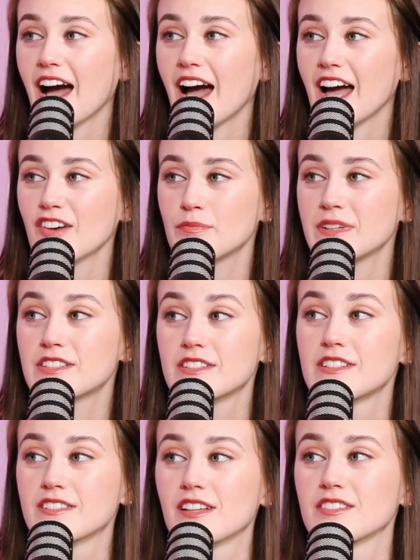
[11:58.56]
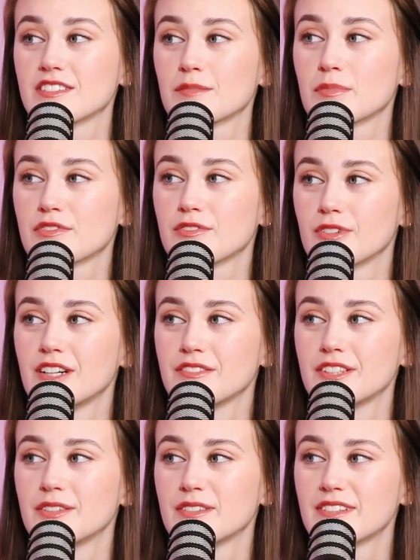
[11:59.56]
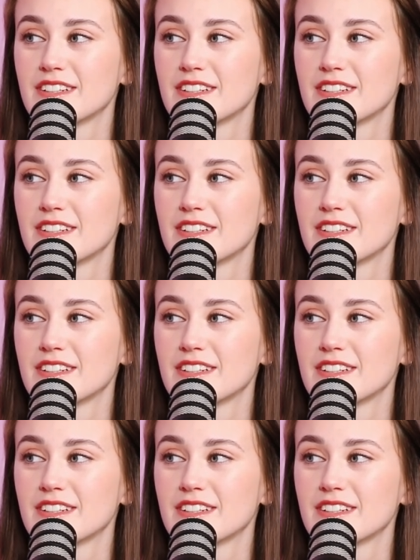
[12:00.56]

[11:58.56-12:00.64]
I have been to De Zalze before. Have you?